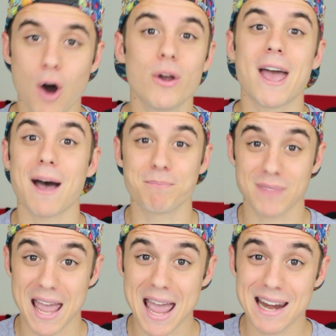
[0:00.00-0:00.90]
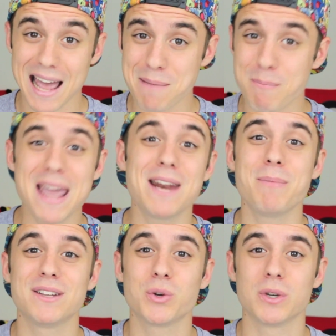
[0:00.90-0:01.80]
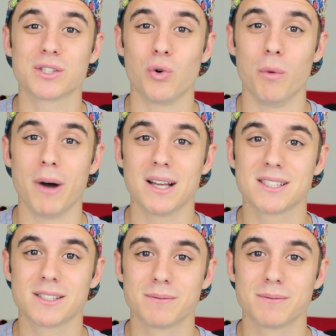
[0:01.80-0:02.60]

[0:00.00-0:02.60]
Oh yeah, and I made him into a school bus.